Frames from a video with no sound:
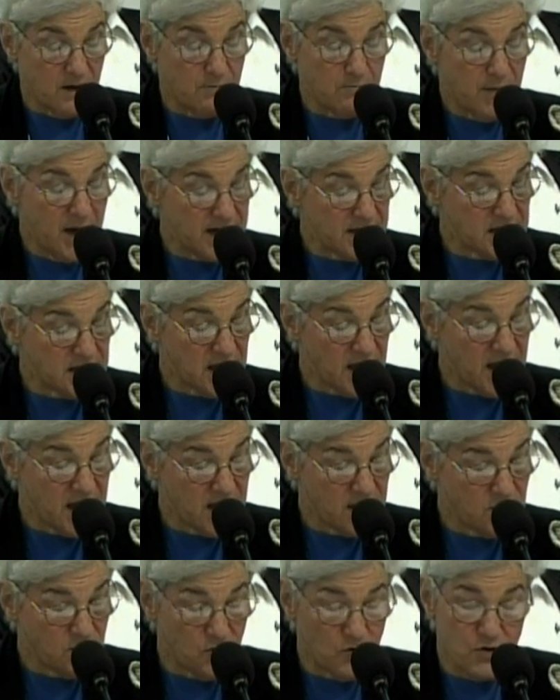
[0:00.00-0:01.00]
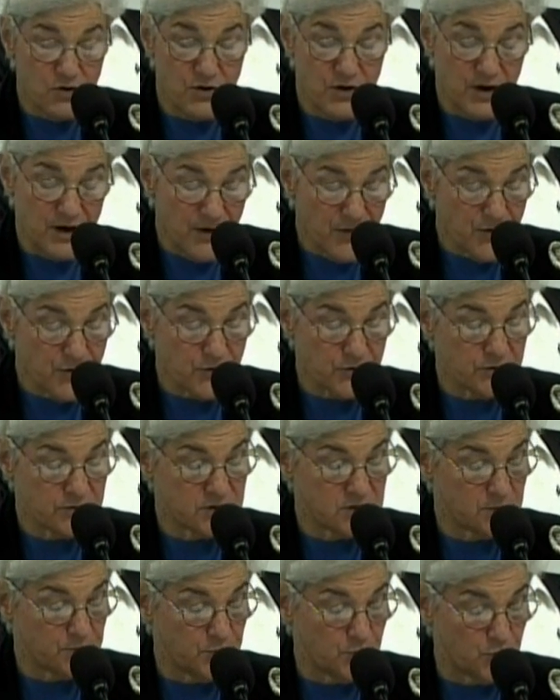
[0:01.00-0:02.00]
Medicaid, or other
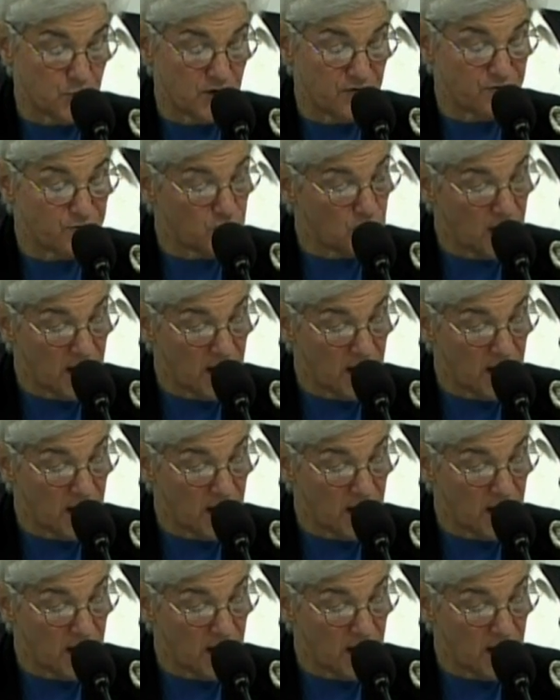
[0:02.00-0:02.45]
support for